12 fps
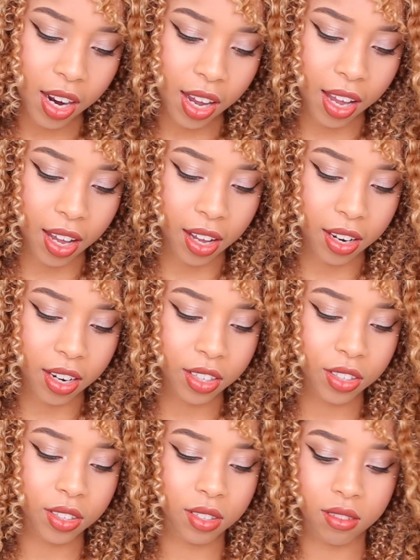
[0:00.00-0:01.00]
And
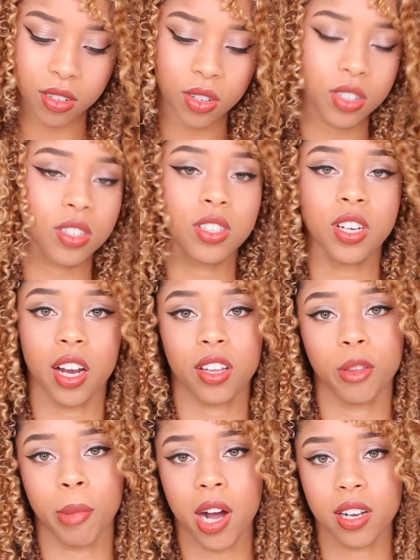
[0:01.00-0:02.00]
it's just, you can just
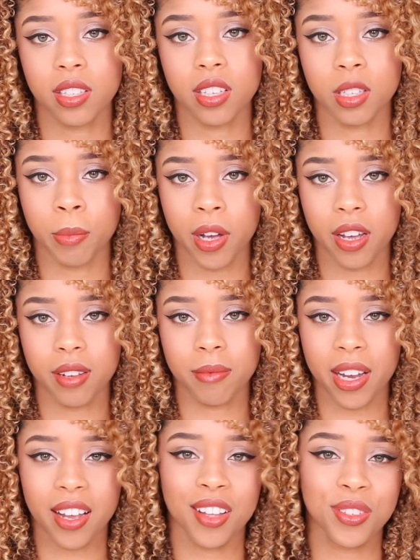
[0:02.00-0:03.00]
check the boxes, but
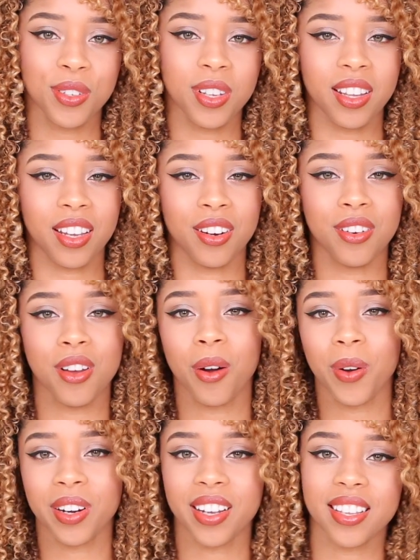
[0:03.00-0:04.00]
my counselor said like no
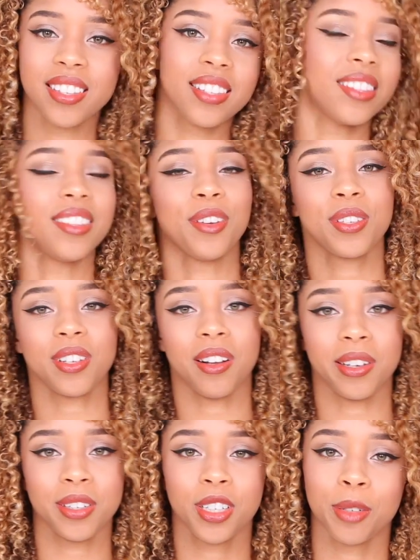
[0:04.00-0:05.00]
one gets those
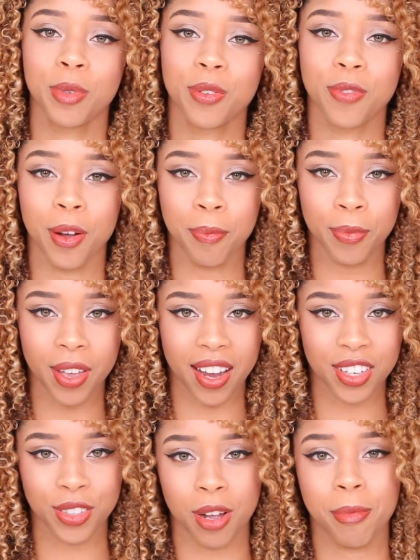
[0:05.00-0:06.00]
scholarships from the
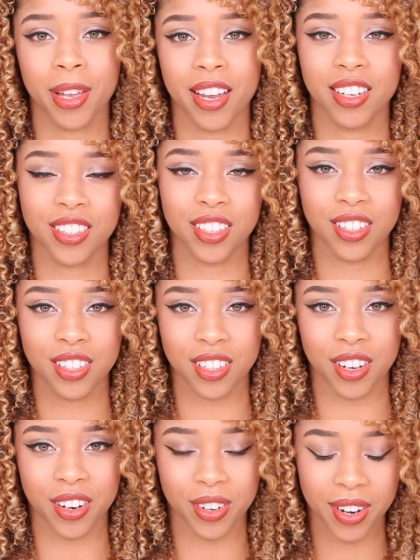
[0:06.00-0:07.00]
actual application,
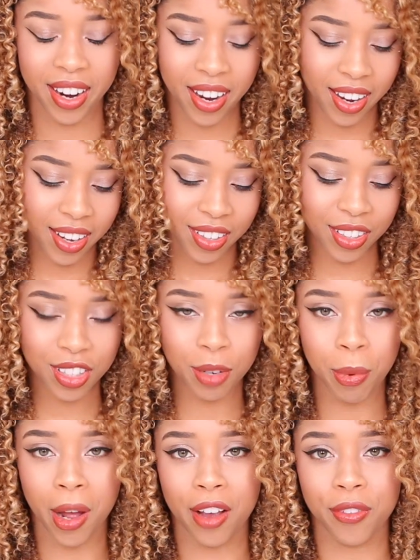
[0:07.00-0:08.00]
so just
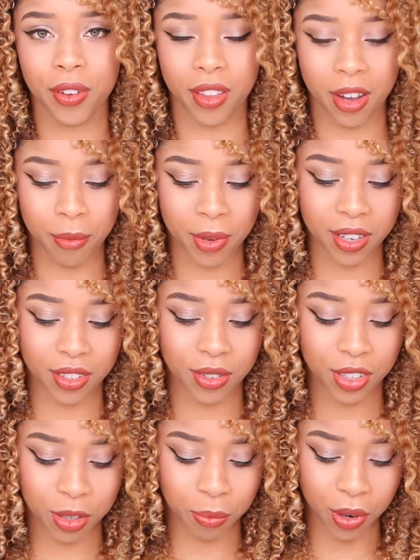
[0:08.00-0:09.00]
apply for them because
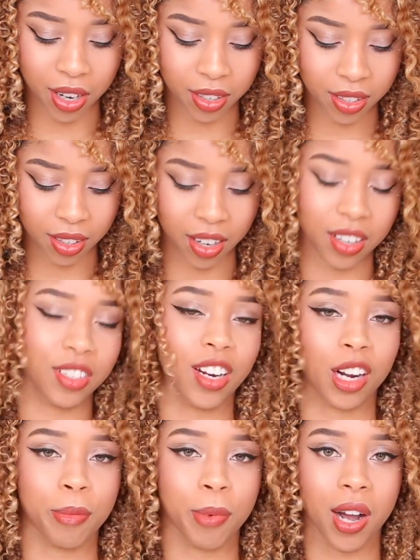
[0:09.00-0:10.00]
you just press like a
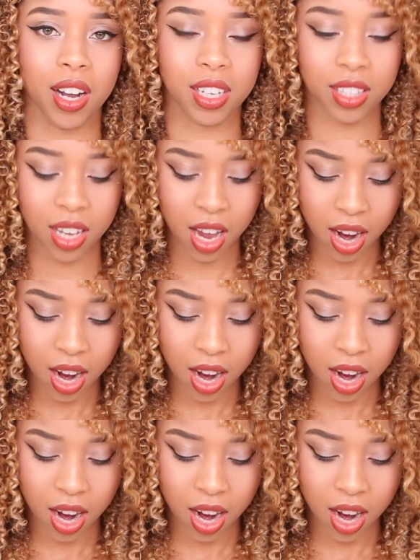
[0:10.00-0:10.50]
checkbox.